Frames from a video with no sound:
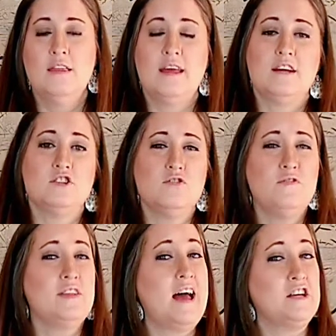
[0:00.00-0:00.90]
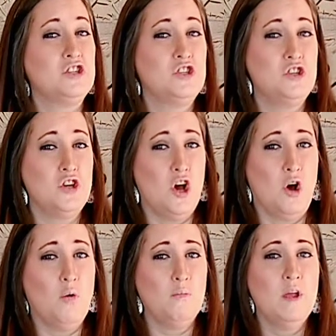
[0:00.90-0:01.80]
The answer for that is no.
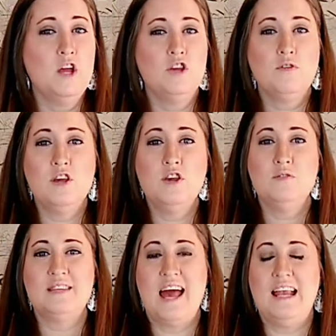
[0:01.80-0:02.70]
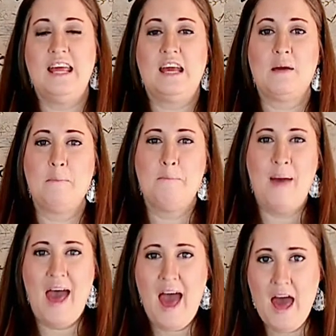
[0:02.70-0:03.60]
You can use any
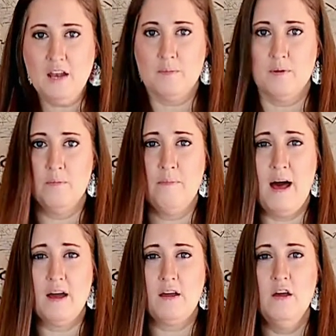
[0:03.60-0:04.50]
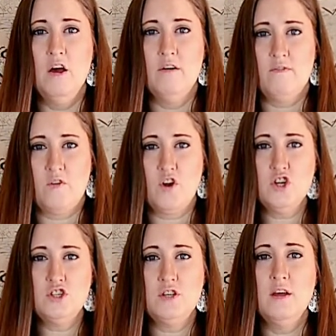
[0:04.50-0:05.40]
compatible mug.
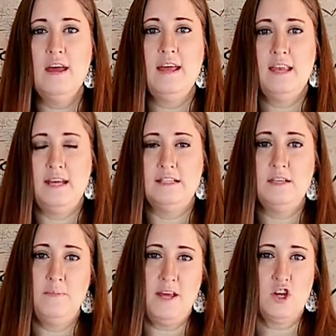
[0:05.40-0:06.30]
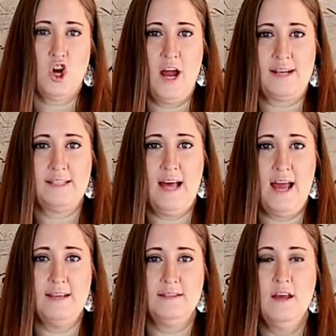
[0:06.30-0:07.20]
First, it needs to be the correct
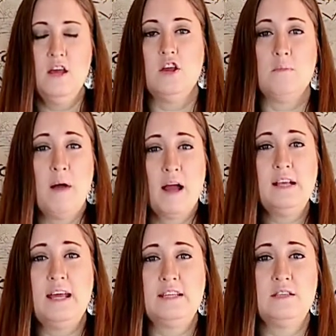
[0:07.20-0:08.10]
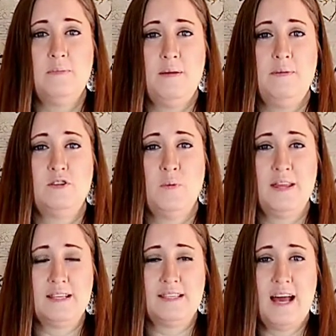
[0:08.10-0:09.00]
size. Your mug needs to be
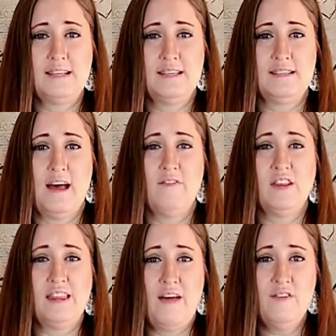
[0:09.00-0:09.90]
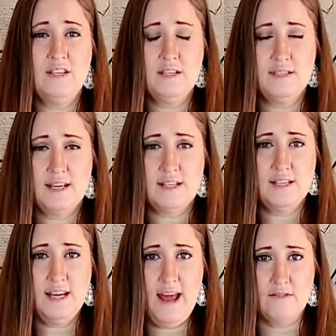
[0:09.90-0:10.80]
between the sizes of 11 to
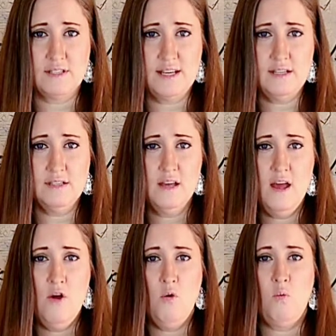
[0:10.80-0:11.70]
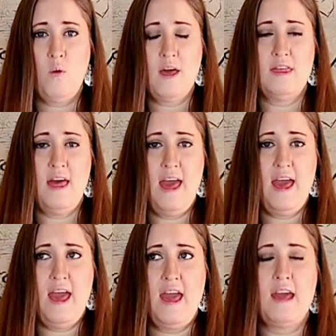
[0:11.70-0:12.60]
16 ounces with
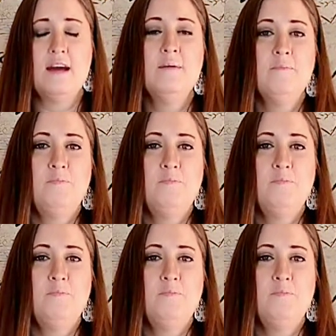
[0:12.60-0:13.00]
a